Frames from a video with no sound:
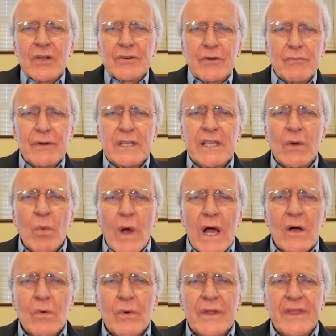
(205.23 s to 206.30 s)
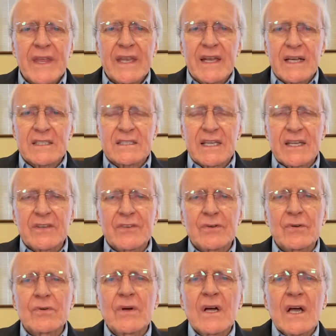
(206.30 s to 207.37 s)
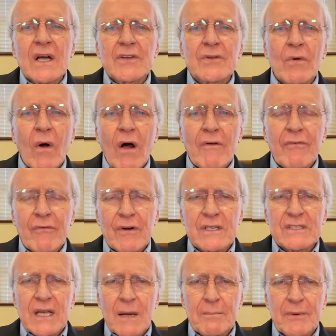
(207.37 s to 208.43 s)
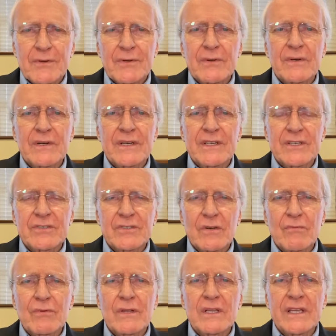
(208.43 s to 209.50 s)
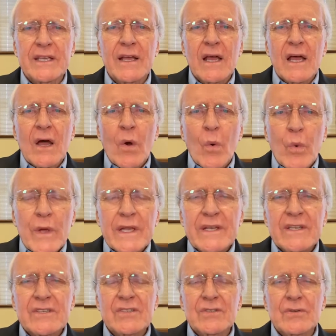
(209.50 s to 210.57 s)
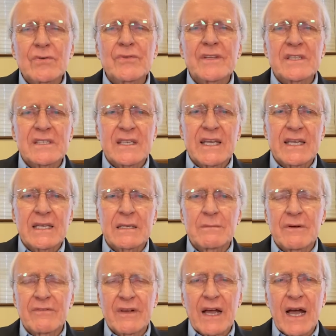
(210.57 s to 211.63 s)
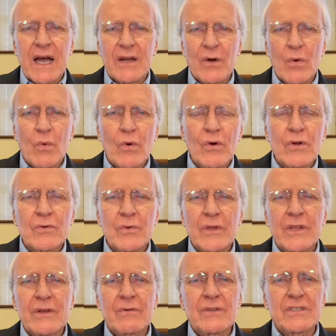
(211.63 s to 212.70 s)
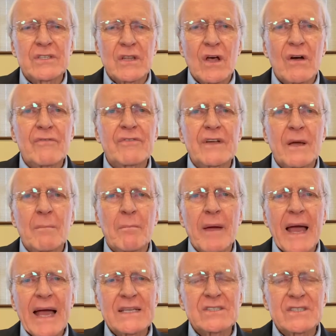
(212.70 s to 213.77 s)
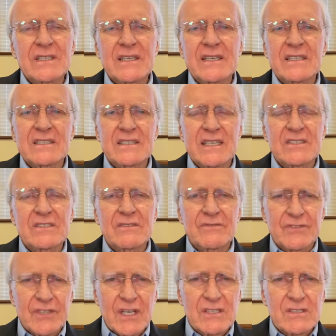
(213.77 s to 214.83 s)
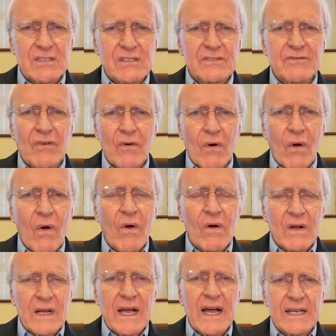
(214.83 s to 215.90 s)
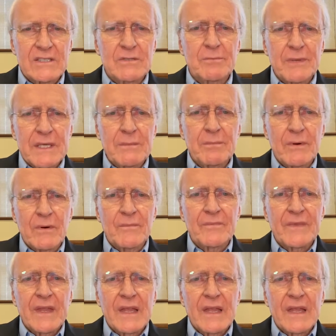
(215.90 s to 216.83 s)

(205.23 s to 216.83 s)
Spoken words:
to really well within us and to offer us opportunities to really witness to this kingdom of God, a world where there is love, compassion, and a sense of justice for all God's people,